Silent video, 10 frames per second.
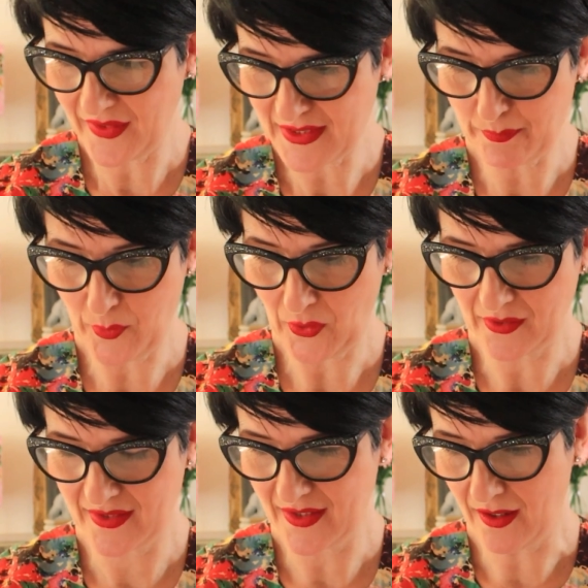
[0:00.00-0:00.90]
this
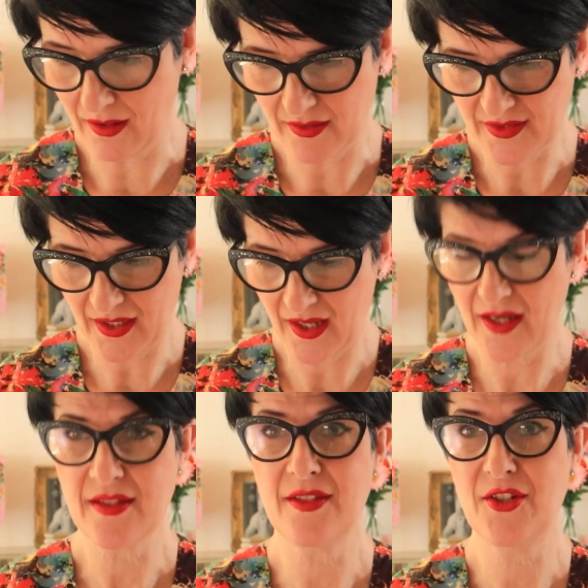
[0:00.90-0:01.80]
book does,
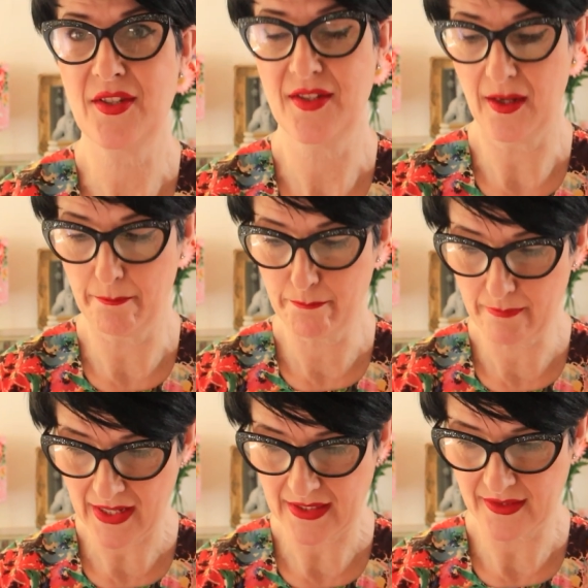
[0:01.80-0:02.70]
it's just
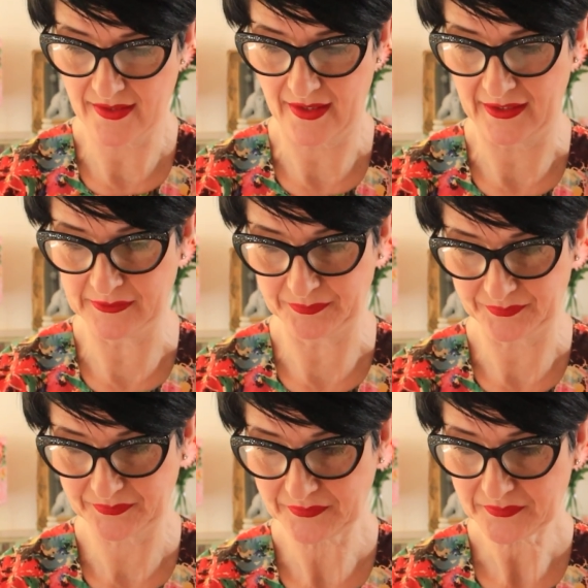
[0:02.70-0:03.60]
amazing.
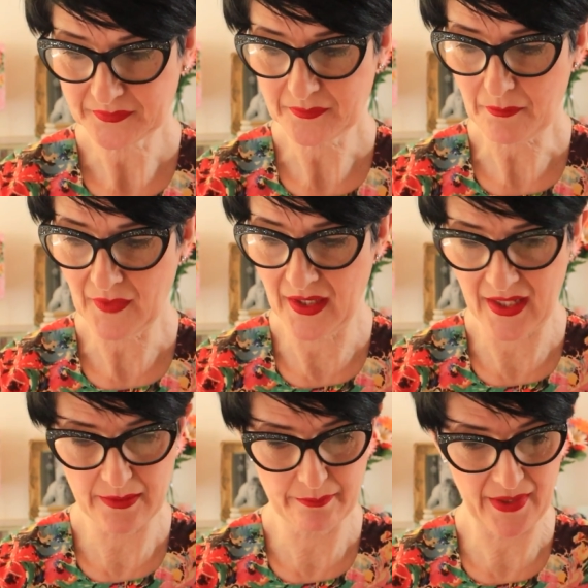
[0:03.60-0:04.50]

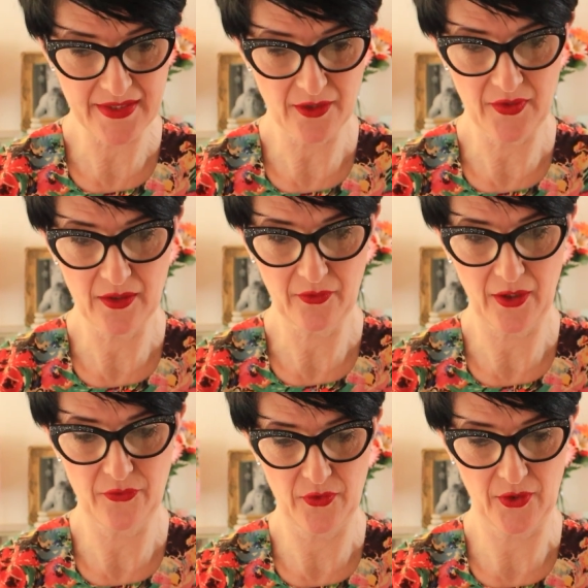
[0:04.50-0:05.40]
It basically, I think I'll
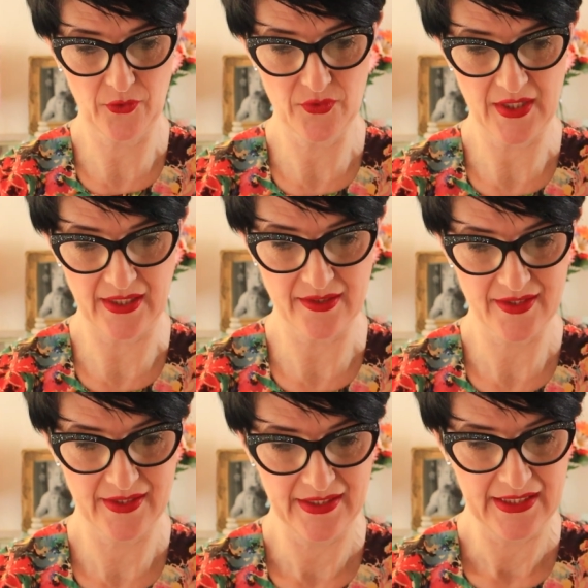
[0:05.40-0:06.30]
go the
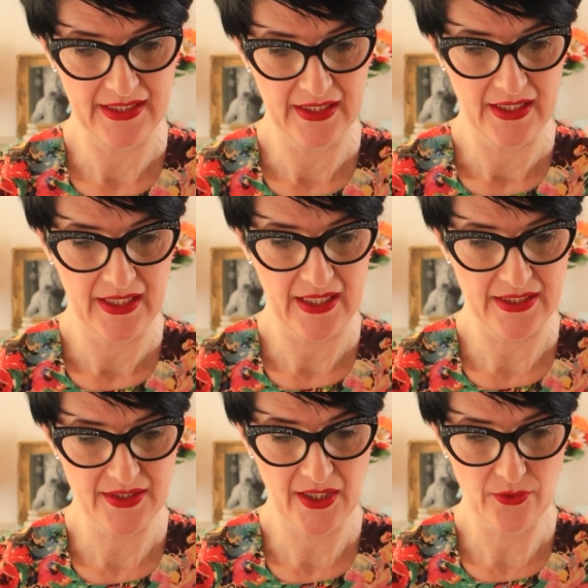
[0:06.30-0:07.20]
contents.
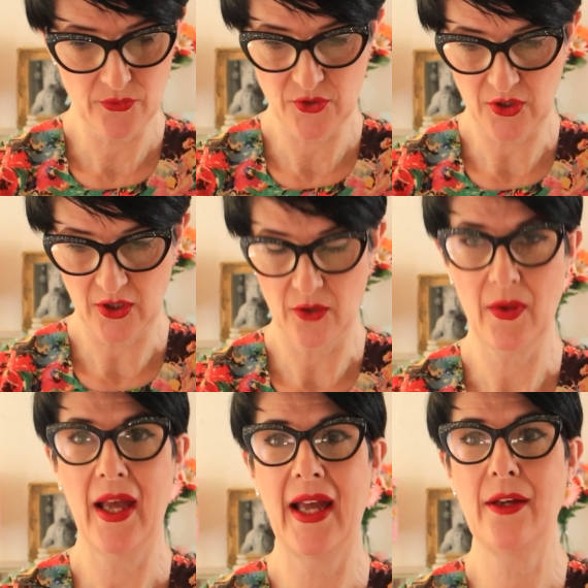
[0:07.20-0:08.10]
It tells
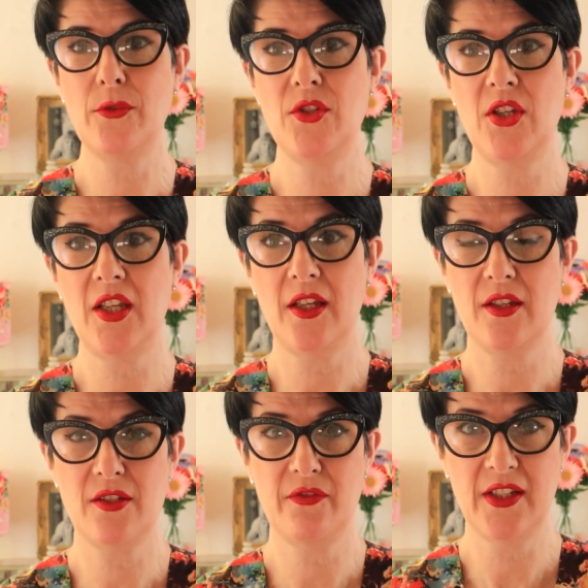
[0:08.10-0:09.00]
you how to
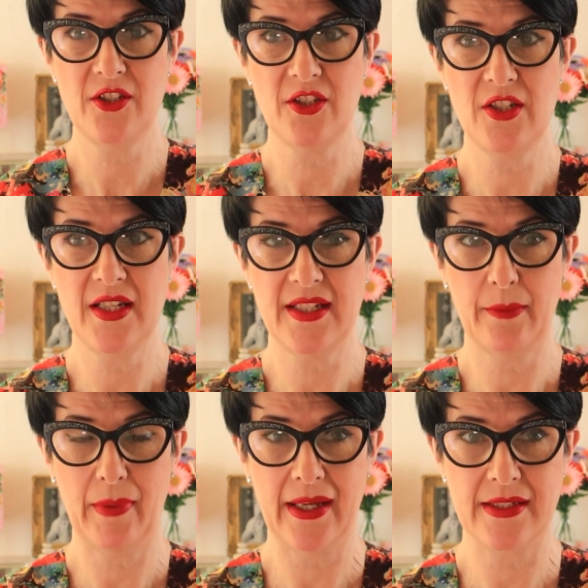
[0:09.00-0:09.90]
use vintage
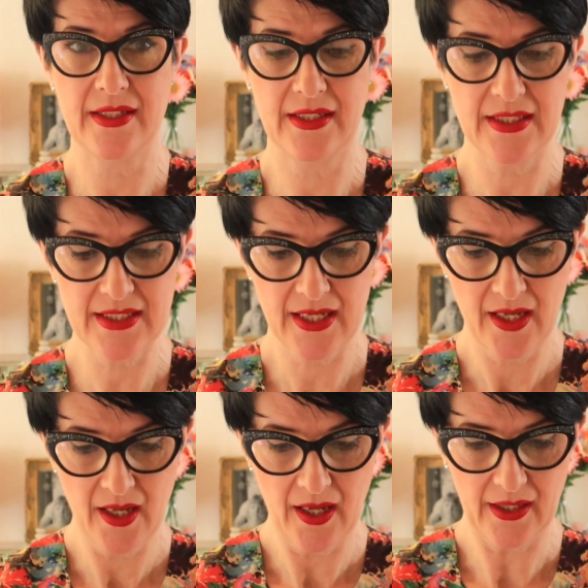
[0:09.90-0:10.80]
knitting patterns
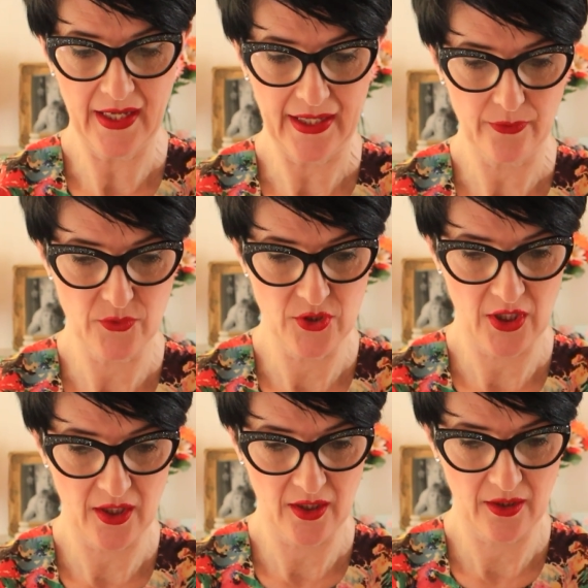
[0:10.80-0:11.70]
and how
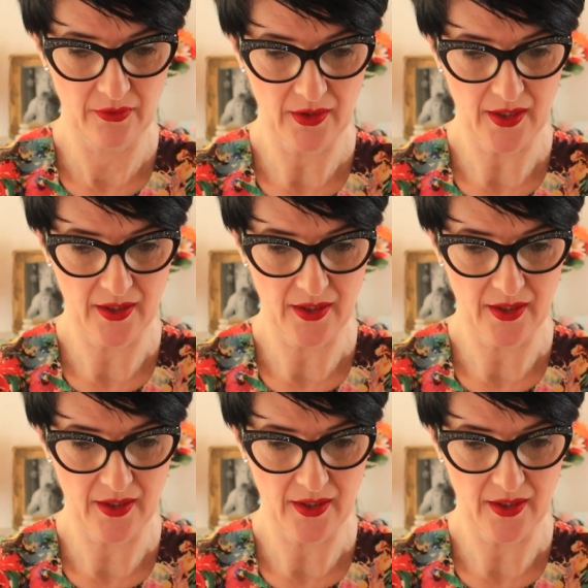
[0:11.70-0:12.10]
to